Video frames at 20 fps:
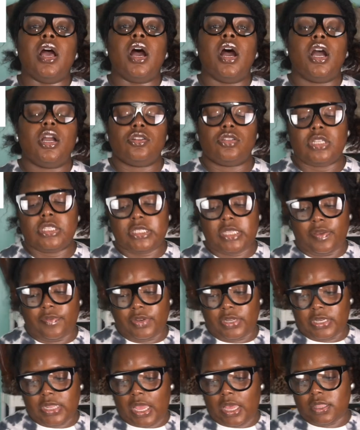
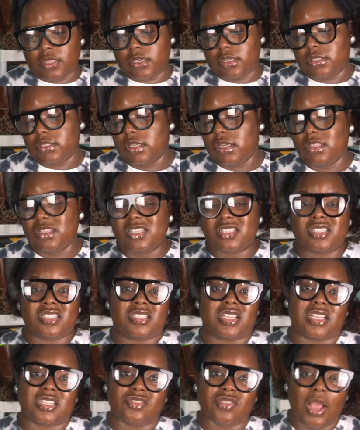$170. This
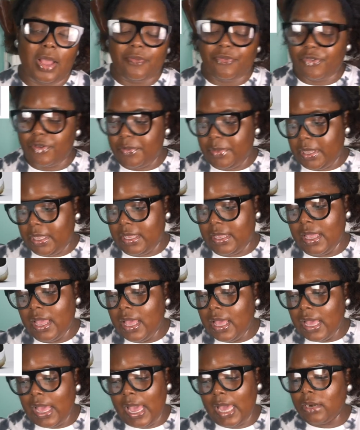is a drop for me.
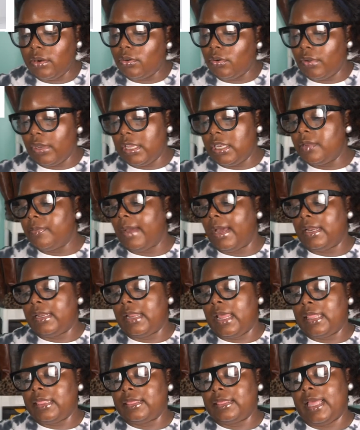I don't know anybody
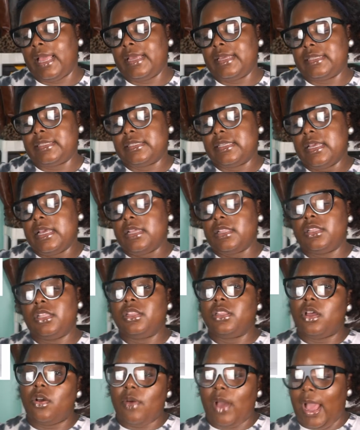that likes the
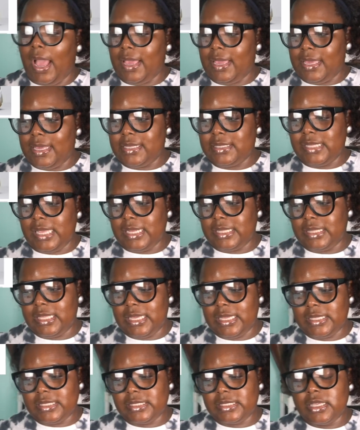low IEs like
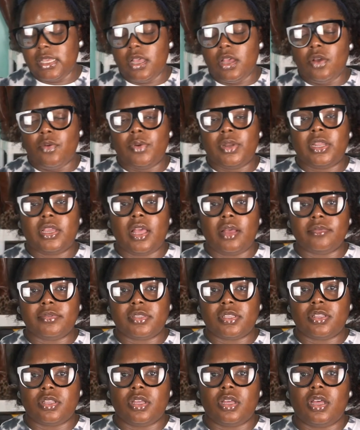this when it comes
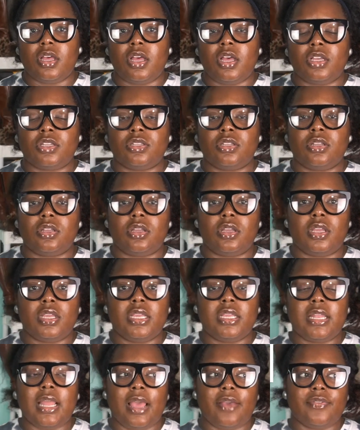to the
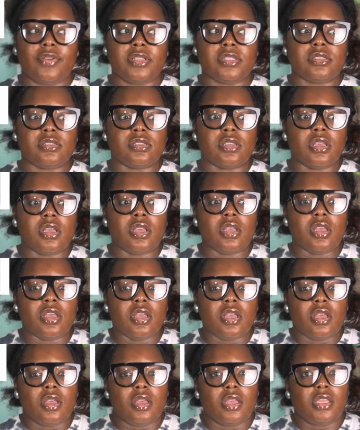11s.
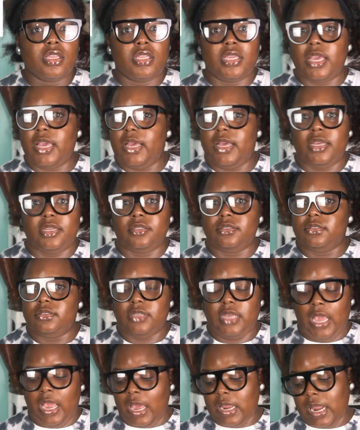Yeah,
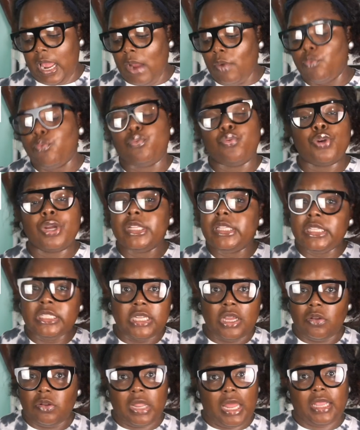I really
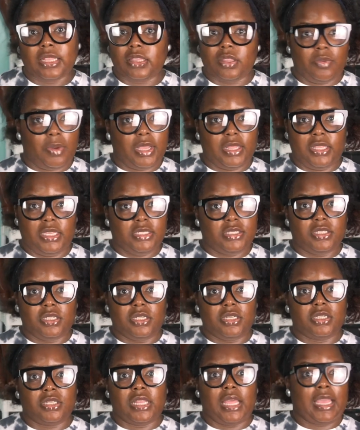don't like the way these
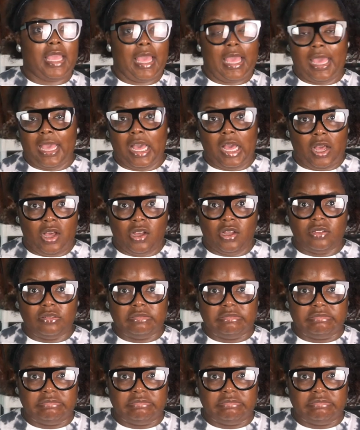look, like at all.